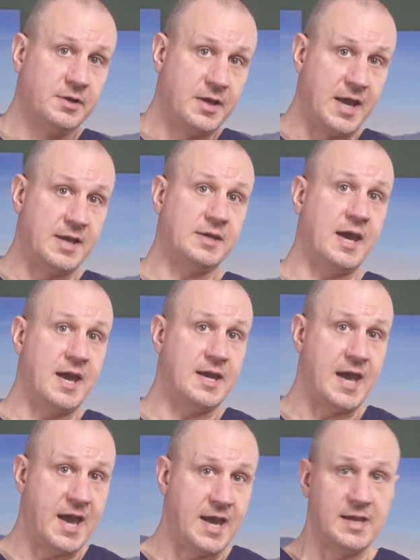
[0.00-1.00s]

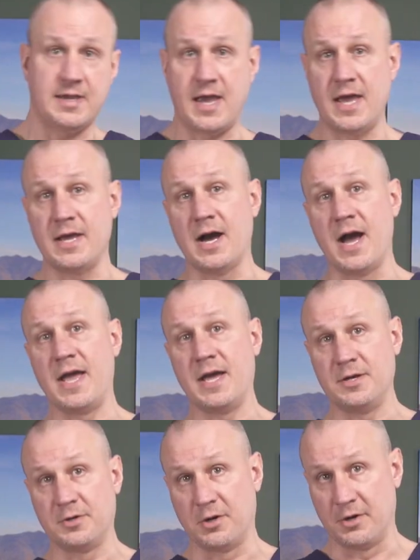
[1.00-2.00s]
aka
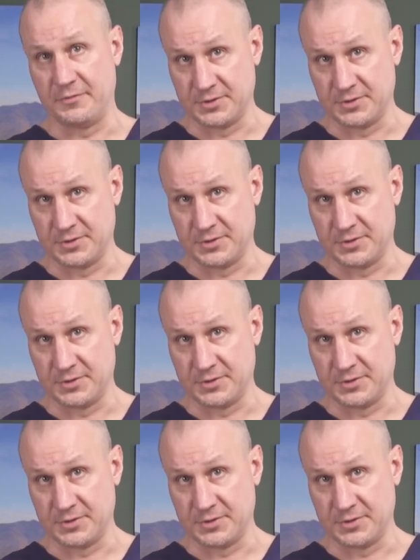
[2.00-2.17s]
AIN nerve,